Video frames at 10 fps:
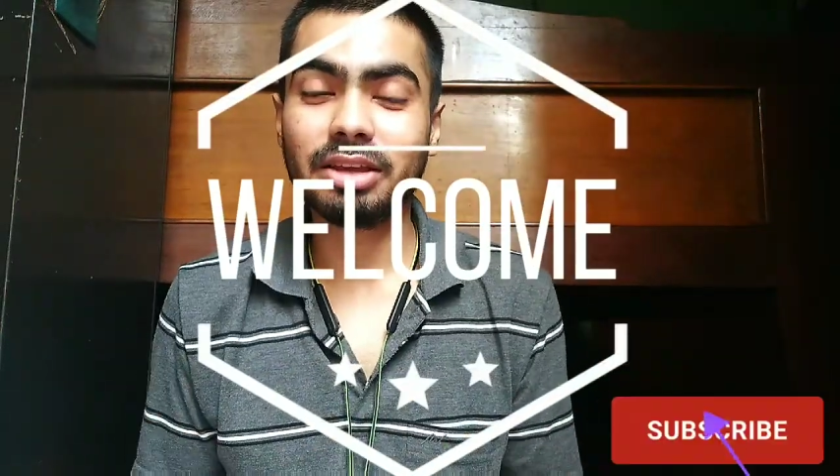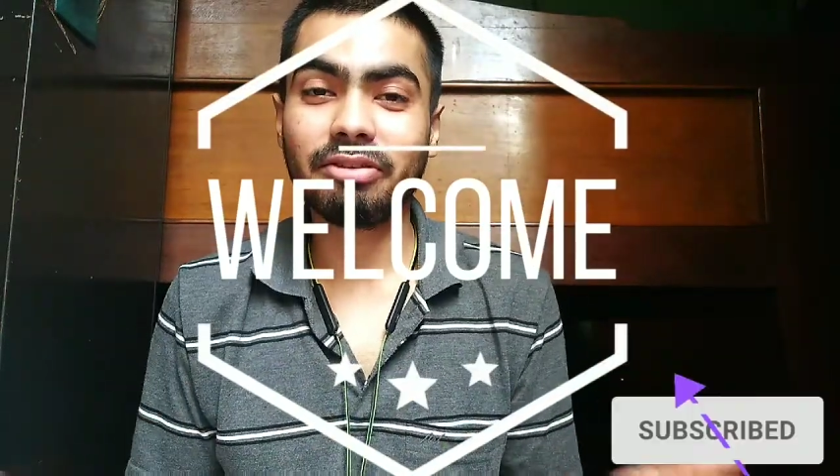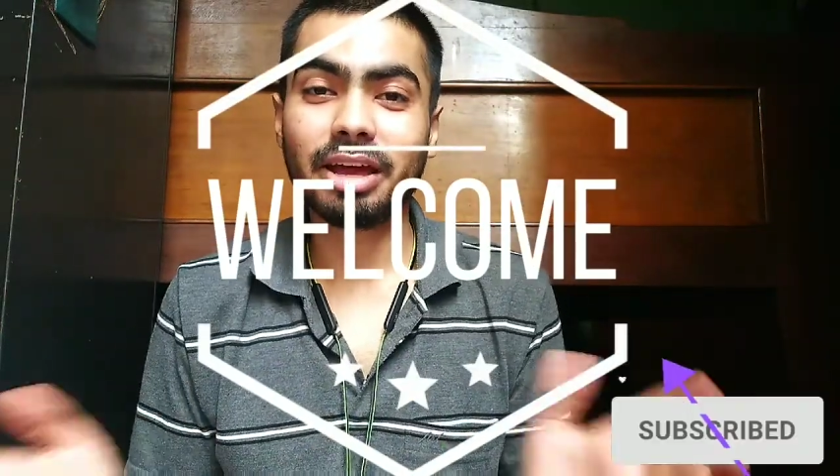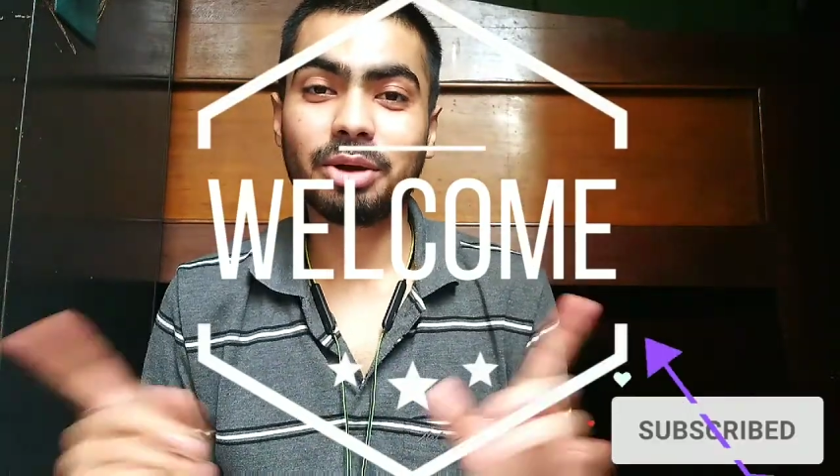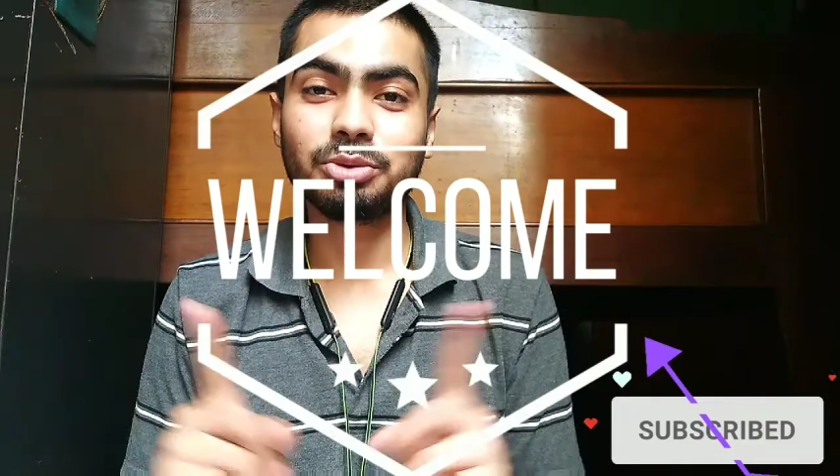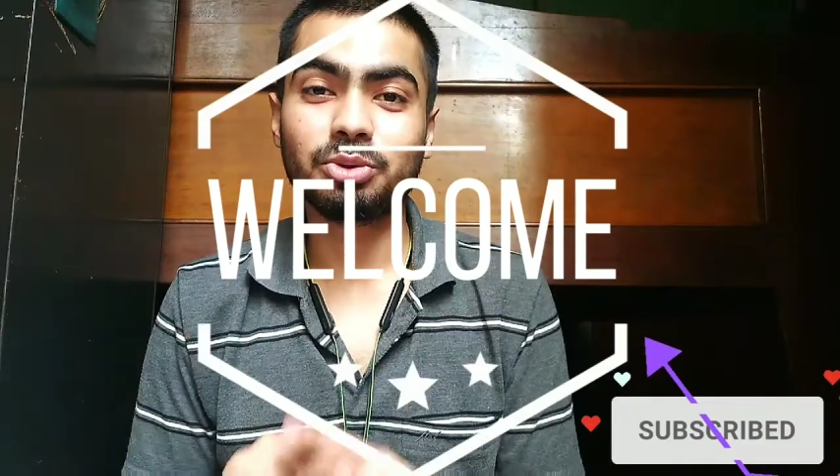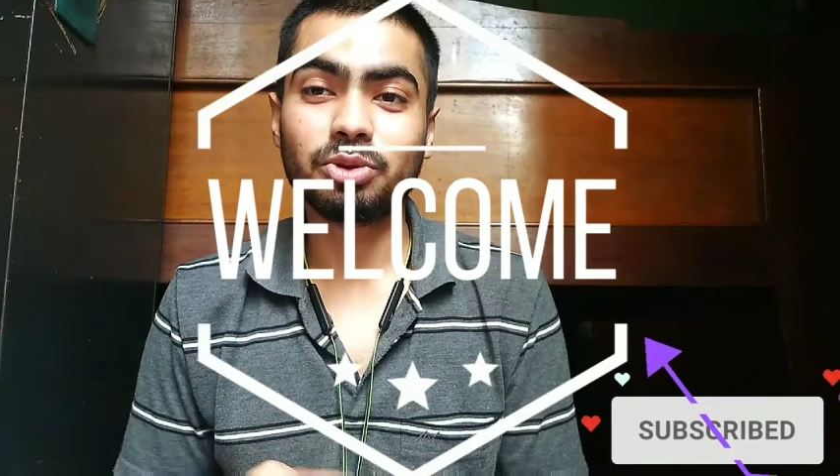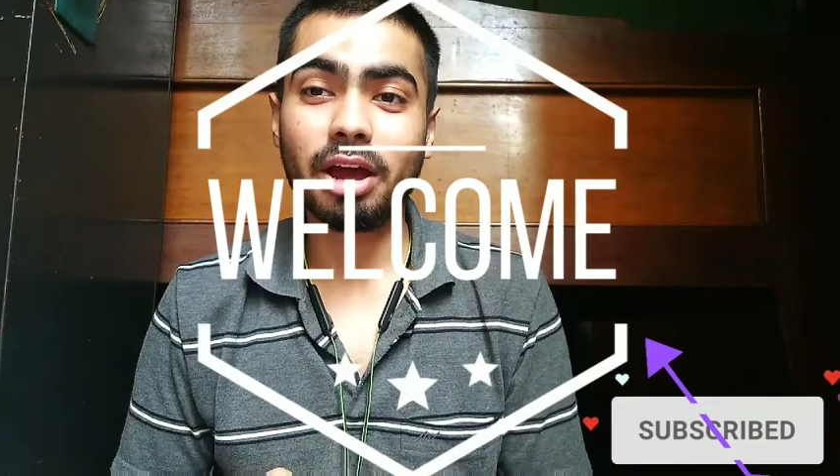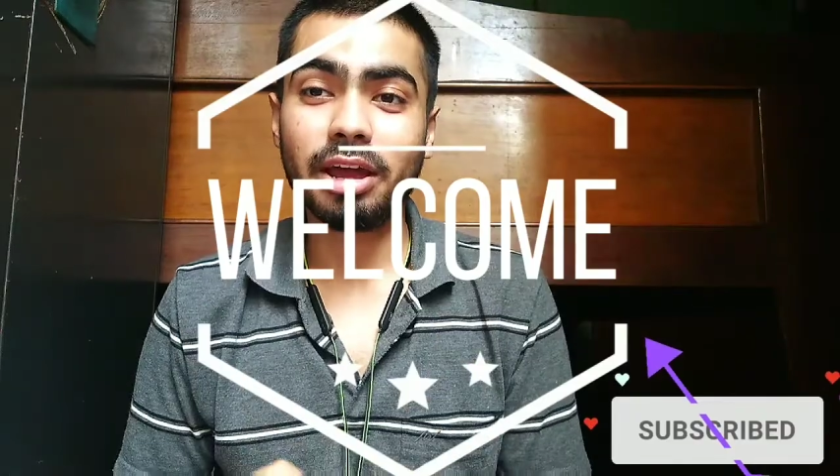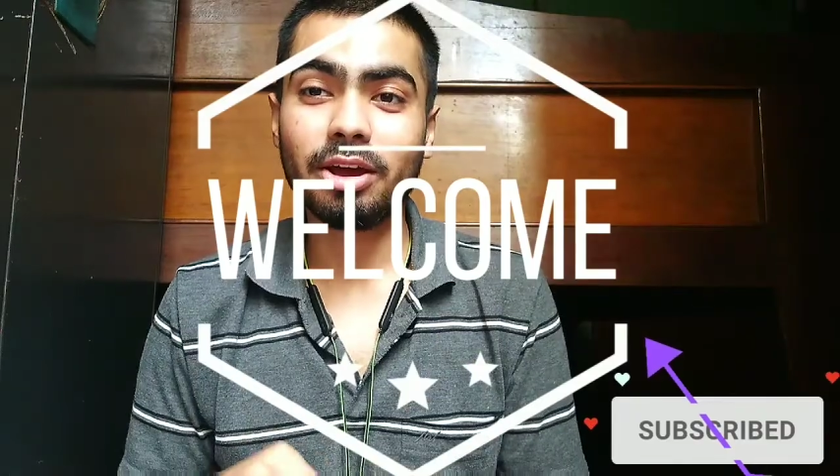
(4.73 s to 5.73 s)
we are going to
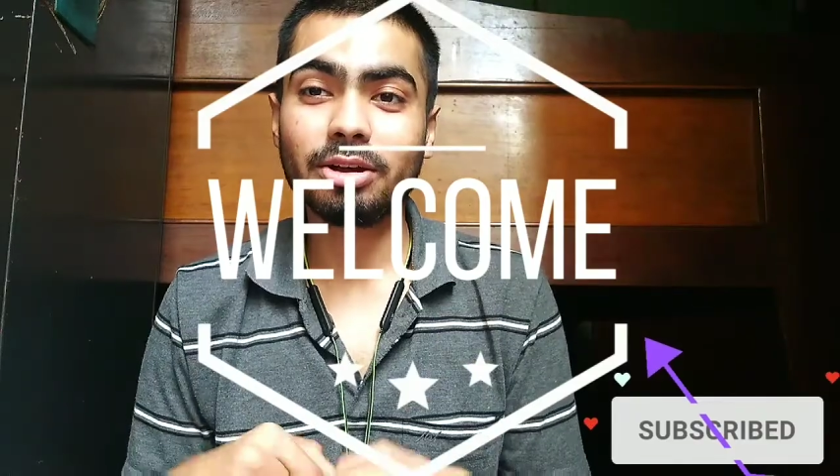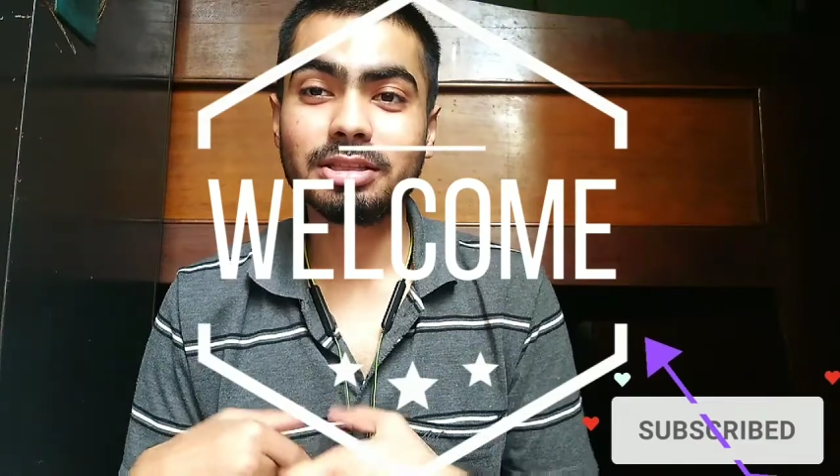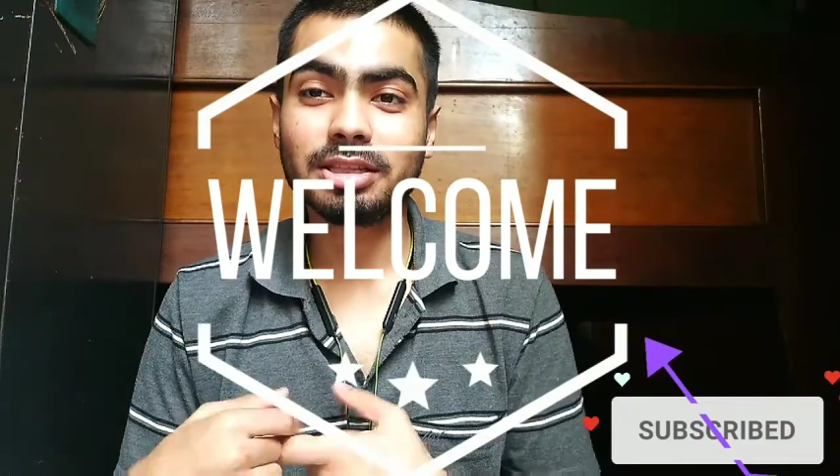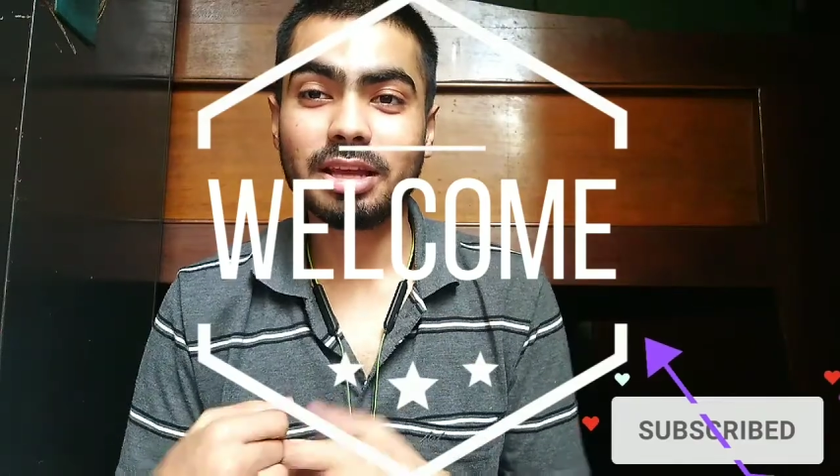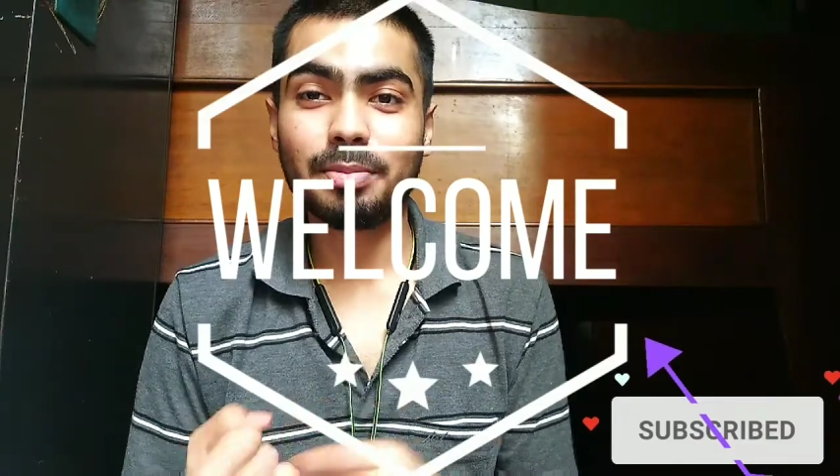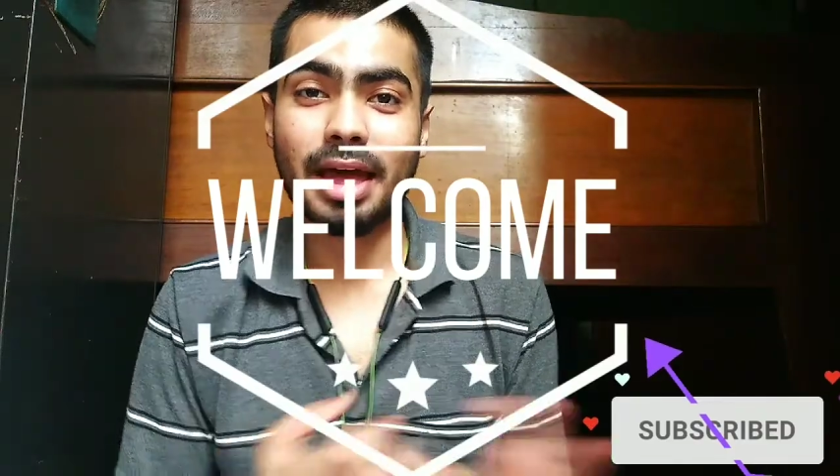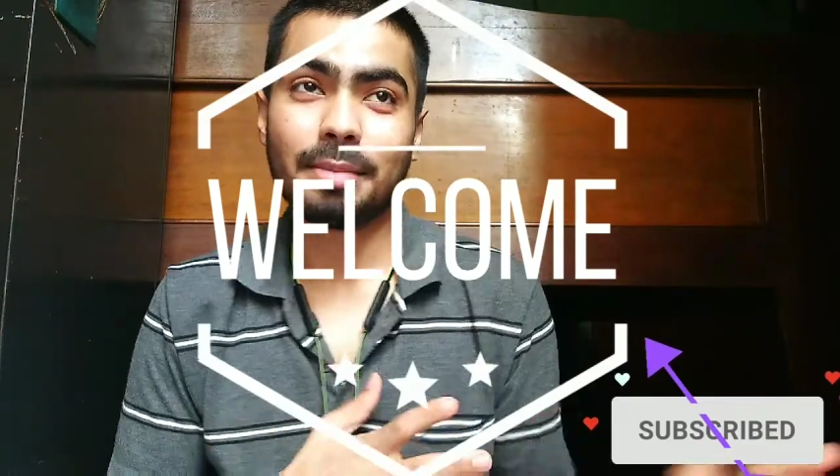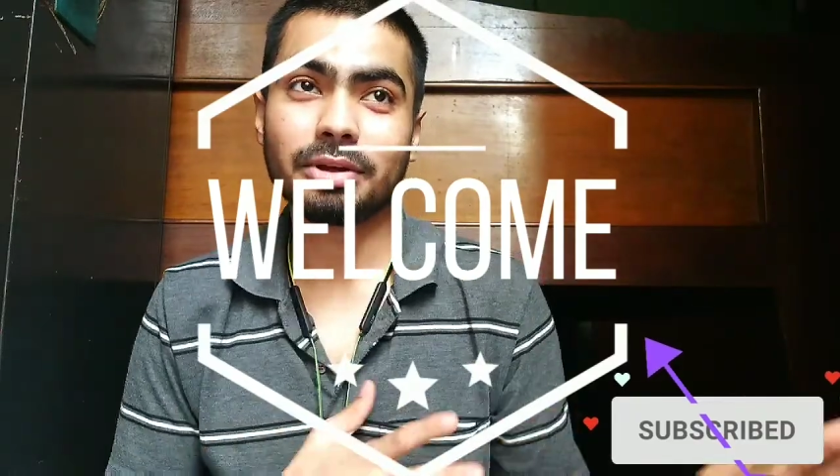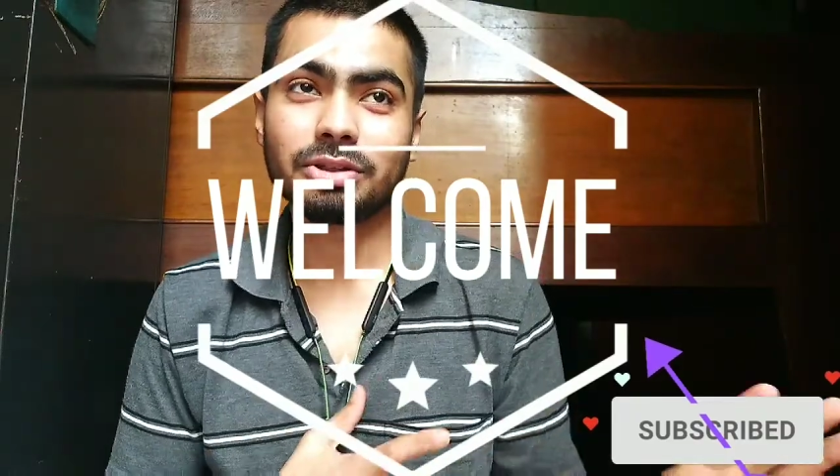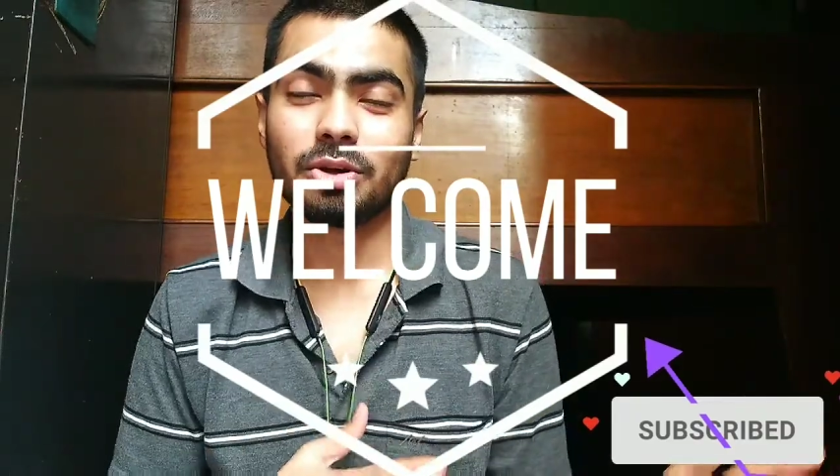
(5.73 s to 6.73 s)
try on some
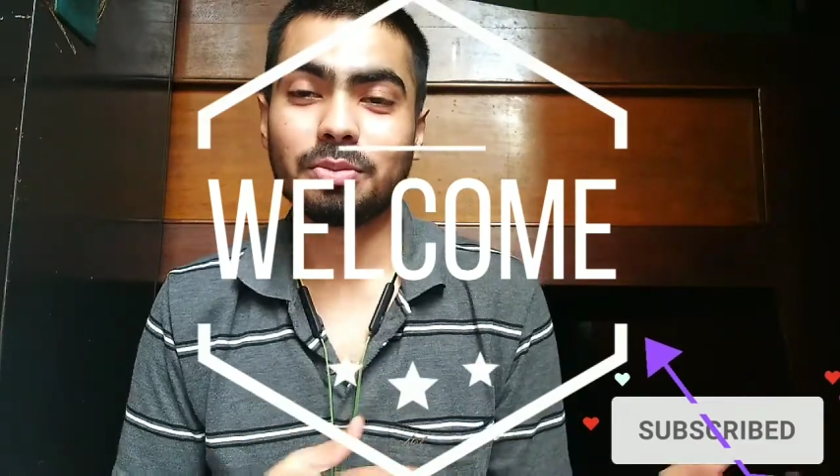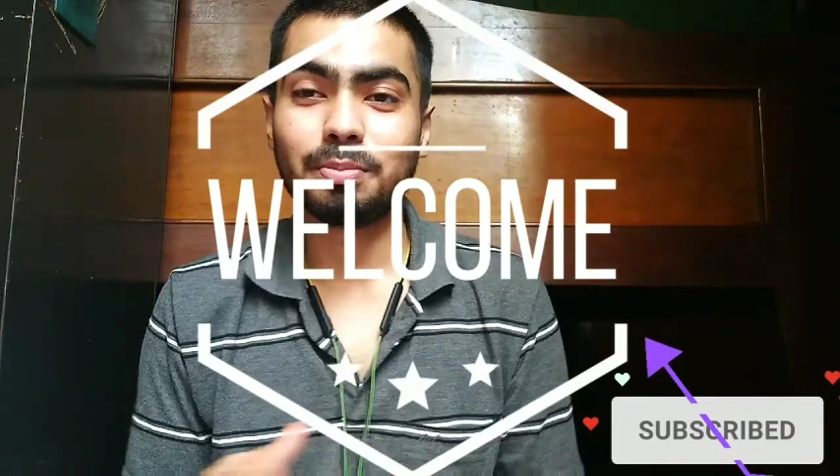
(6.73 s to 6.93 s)
Amazon